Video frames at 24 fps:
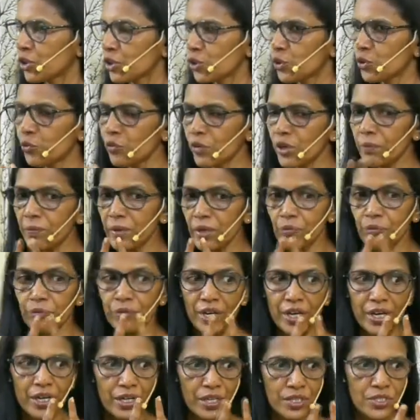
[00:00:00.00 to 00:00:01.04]
You will be
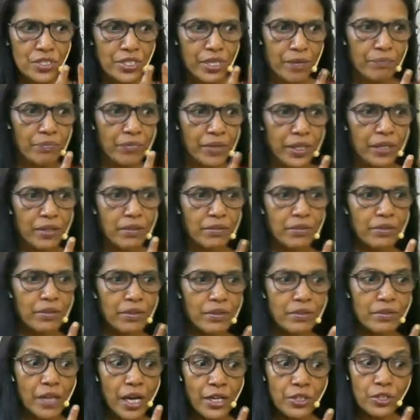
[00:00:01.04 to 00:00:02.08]
fearing something
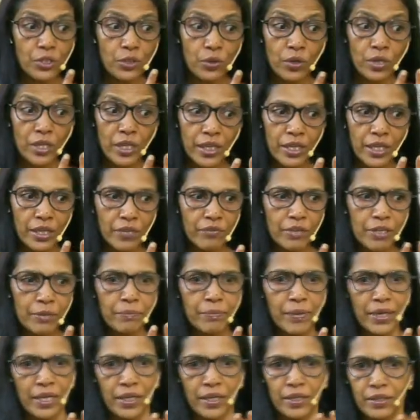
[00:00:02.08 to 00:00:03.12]
that only he will
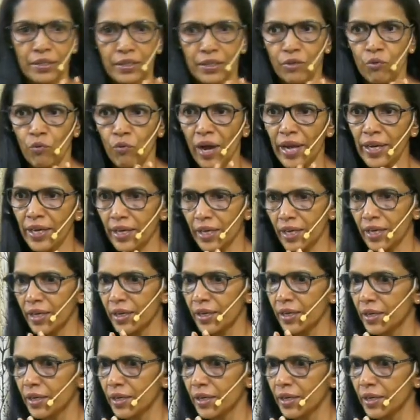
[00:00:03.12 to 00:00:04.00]
bring. Why?